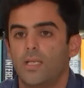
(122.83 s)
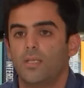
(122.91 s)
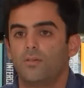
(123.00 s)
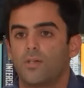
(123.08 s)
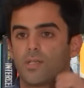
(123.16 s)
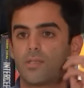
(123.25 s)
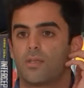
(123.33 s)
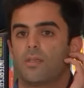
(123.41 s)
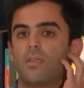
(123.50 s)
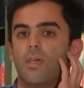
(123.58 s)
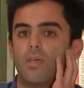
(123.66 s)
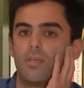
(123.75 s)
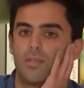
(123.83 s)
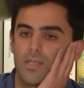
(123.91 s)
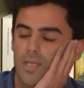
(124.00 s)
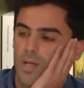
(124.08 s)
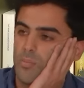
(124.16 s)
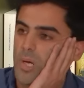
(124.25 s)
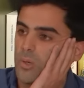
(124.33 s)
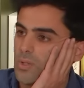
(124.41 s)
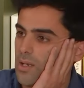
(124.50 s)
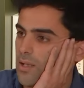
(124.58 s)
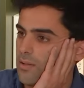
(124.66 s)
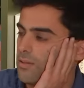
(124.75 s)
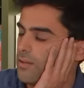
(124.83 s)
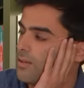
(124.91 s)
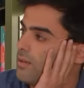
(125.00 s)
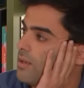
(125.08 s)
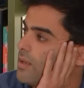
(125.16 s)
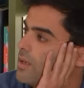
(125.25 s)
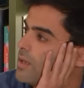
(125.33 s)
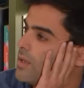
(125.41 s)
really interesting things about London